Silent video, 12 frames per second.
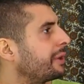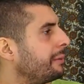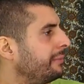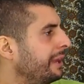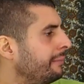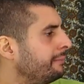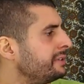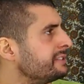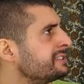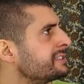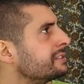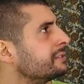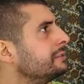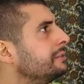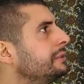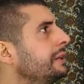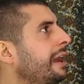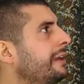prime numbers
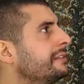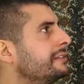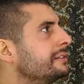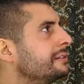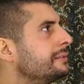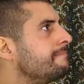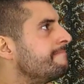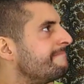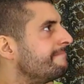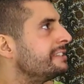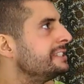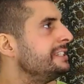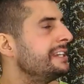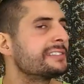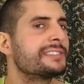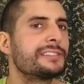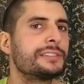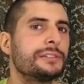and uh,
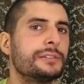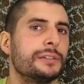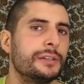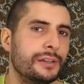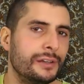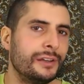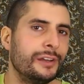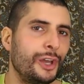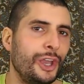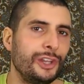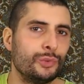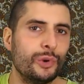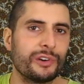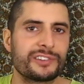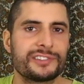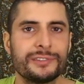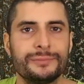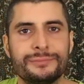yes, it
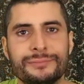works.